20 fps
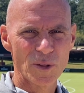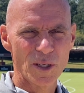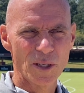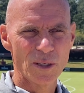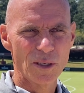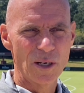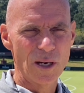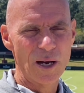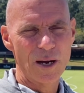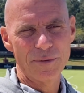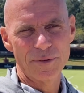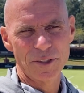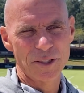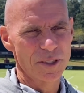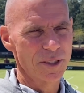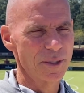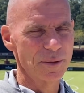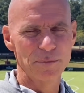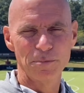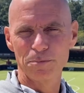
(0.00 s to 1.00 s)

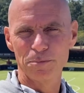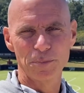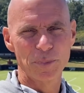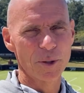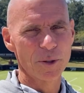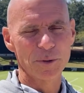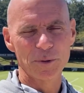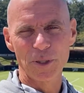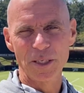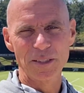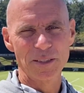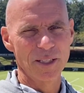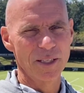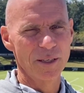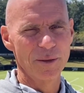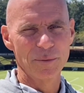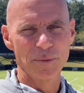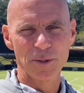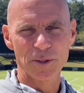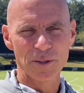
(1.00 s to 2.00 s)
Obviously, both great
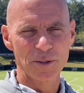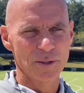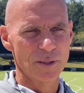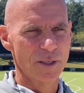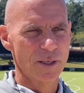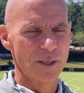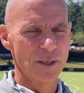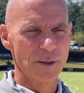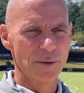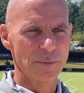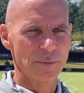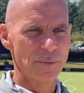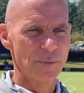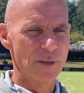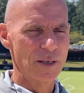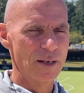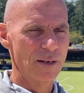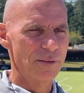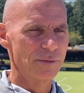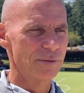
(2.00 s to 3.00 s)
teams
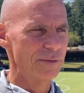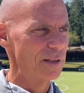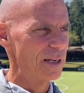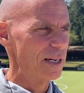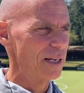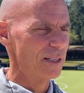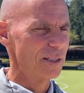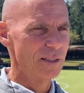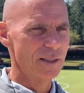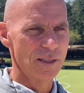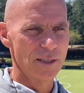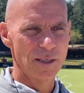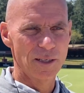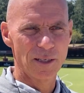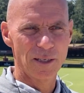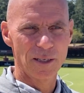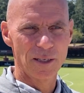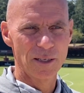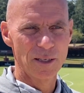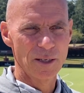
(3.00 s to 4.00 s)
have had
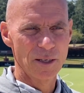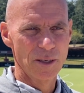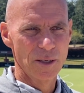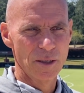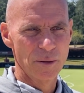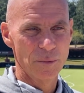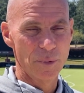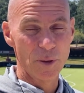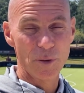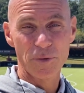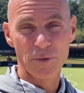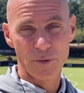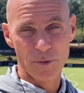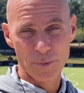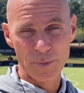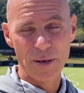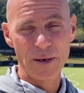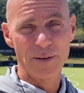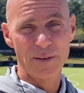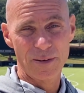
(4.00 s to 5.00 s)
both of
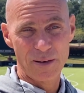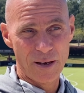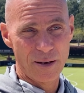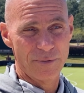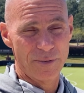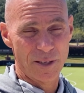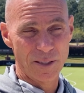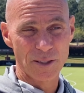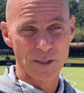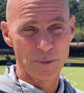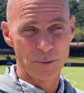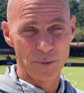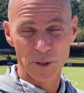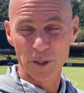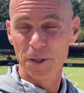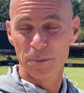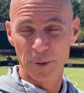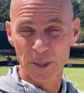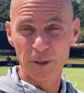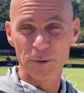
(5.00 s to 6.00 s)
them have had some
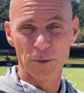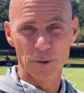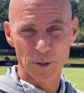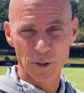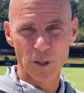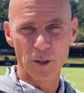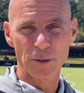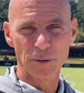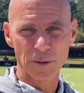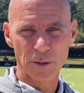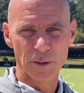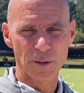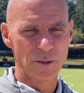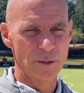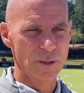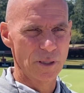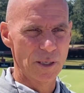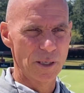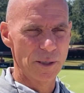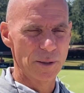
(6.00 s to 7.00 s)
really big results.
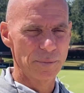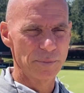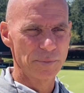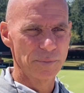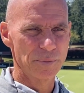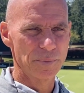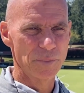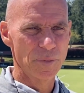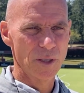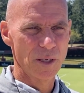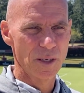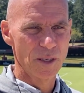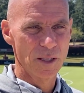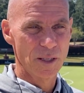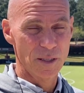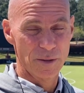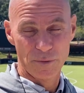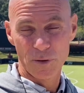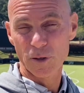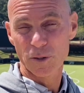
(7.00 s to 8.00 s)

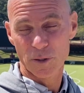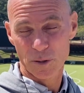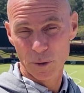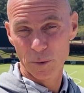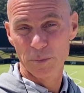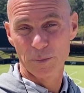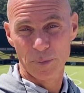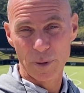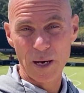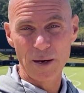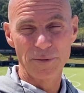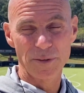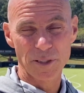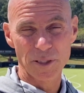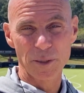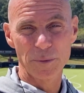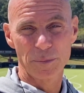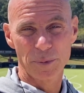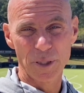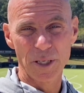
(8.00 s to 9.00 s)
They've also
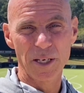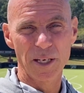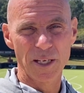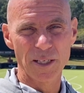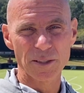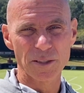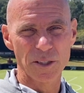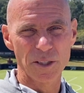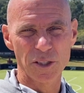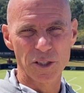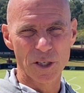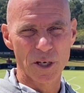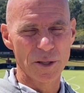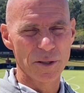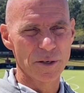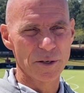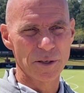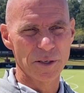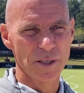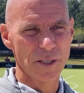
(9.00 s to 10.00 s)
obviously played against each
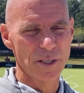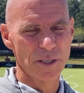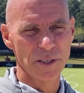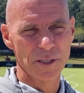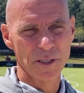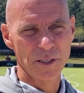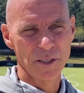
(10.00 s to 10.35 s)
other, and